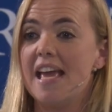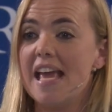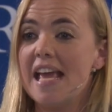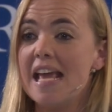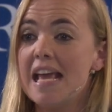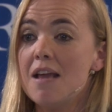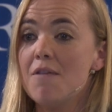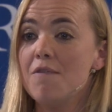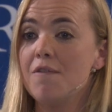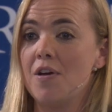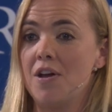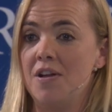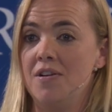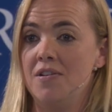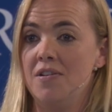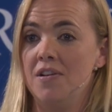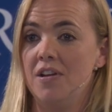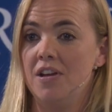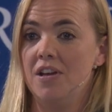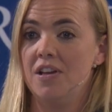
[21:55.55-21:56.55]

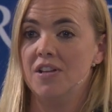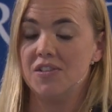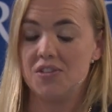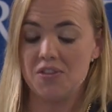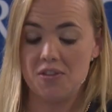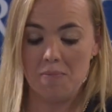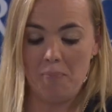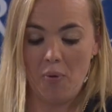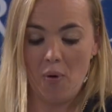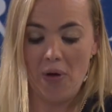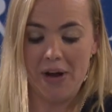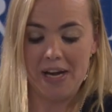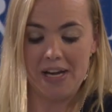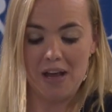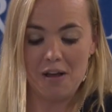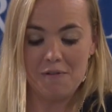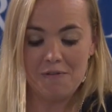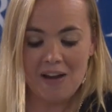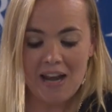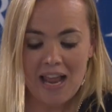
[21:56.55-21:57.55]
even to the
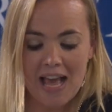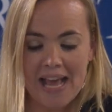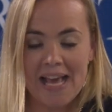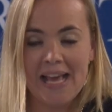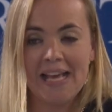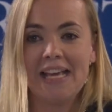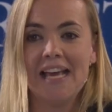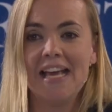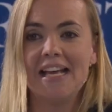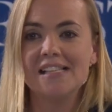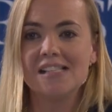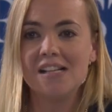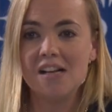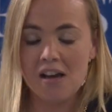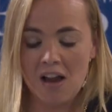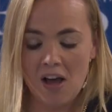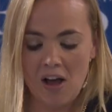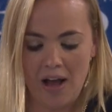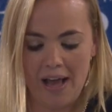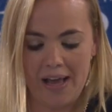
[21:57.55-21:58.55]
point of laying his
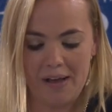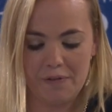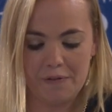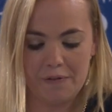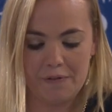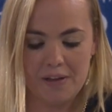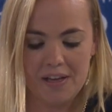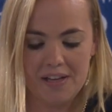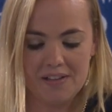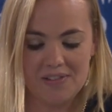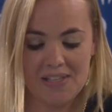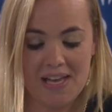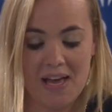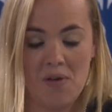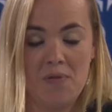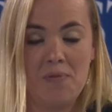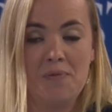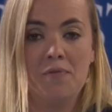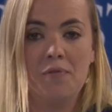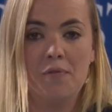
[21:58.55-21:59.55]
life
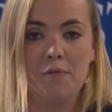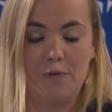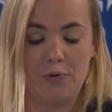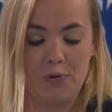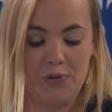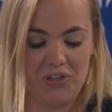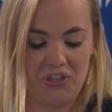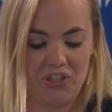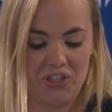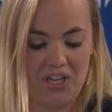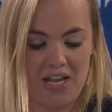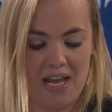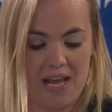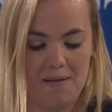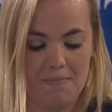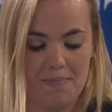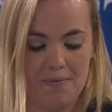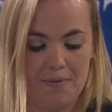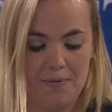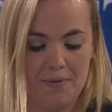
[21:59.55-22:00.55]
down for the
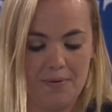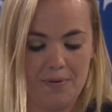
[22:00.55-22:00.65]
sheep.